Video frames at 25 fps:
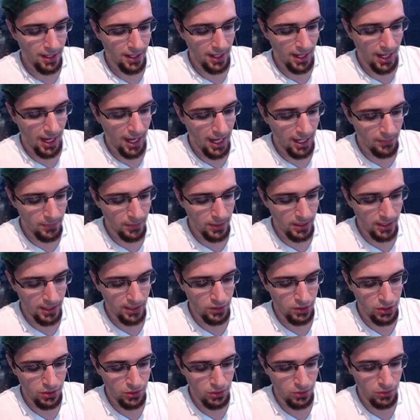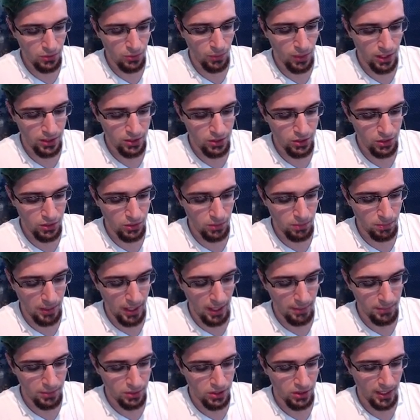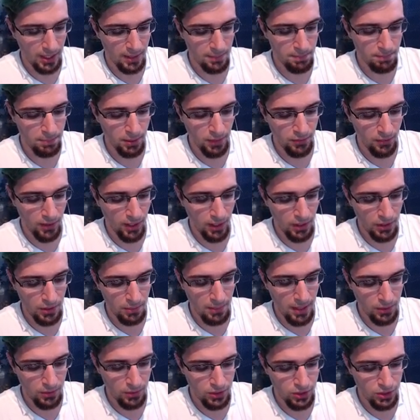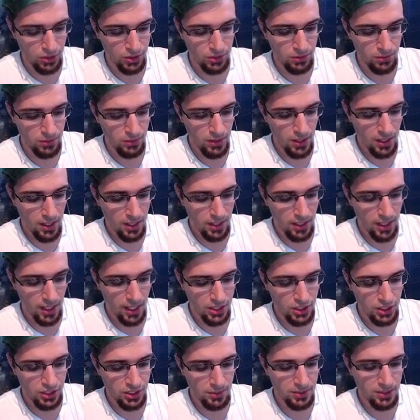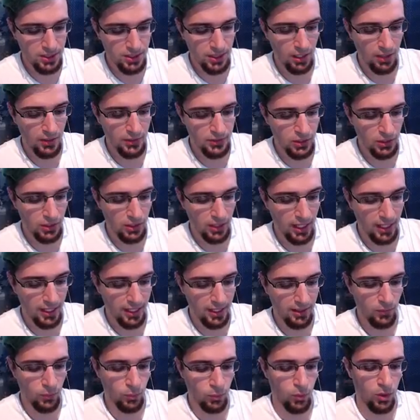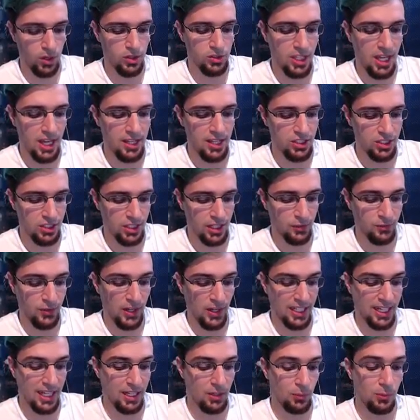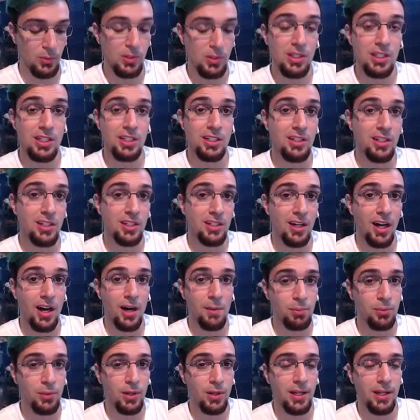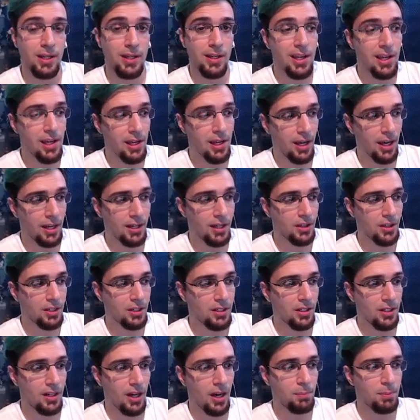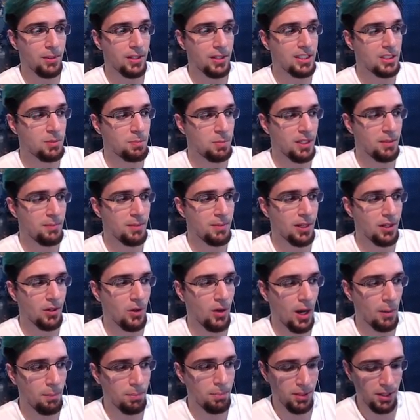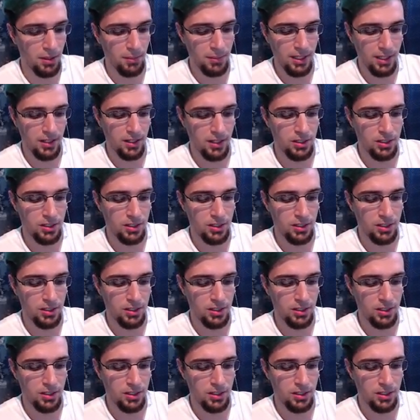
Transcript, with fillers: I really do want to be able to like buff other medals too, not just himself. So like worst case scenario, if I get a really good upright, another good upright speed medal, I'll put him here